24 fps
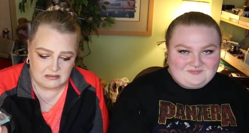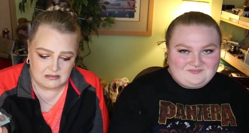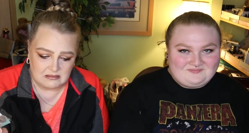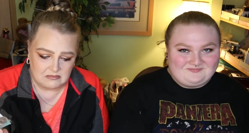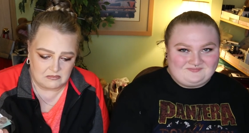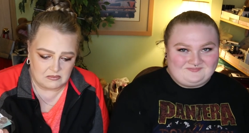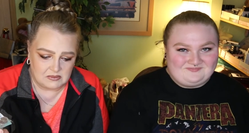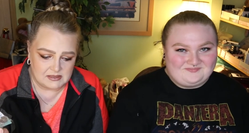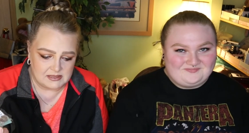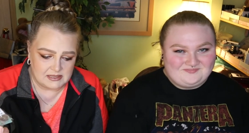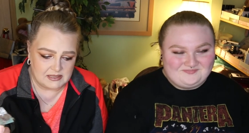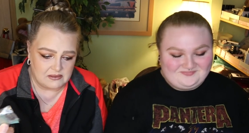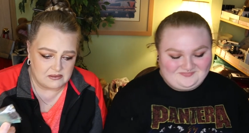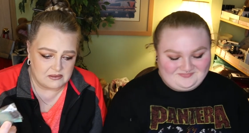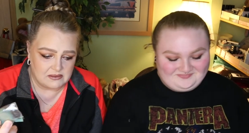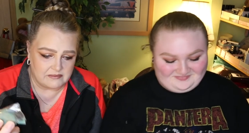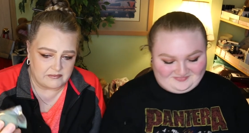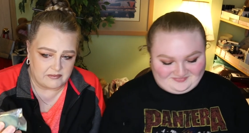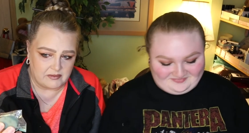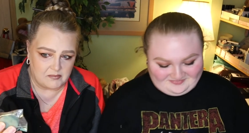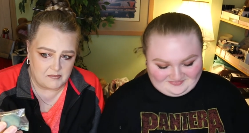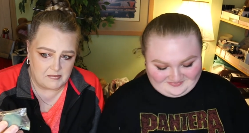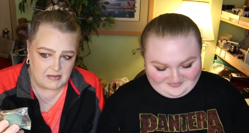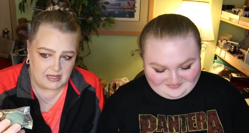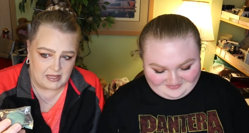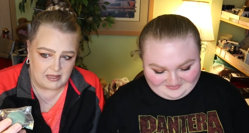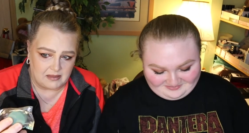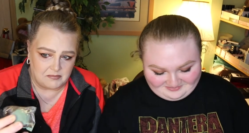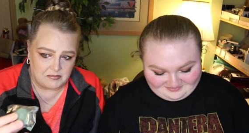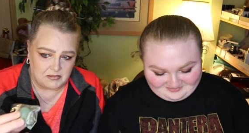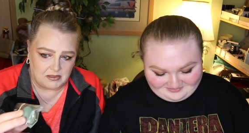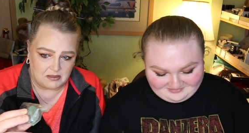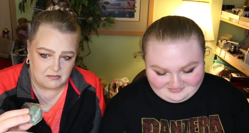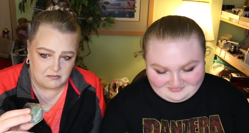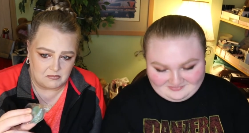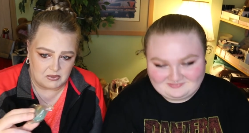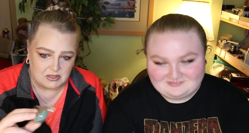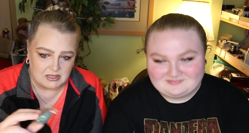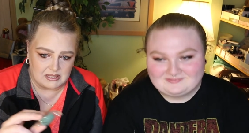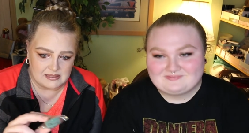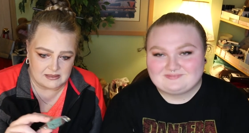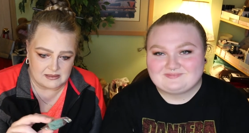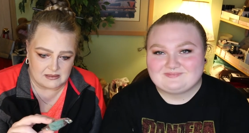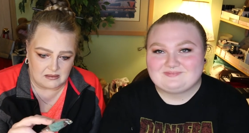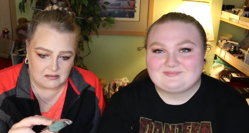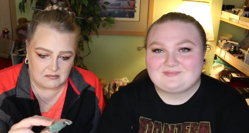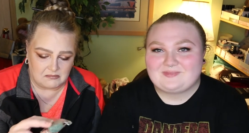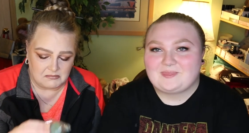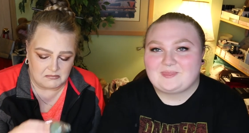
Speaker 1: what's the use of a bath bomb when it's all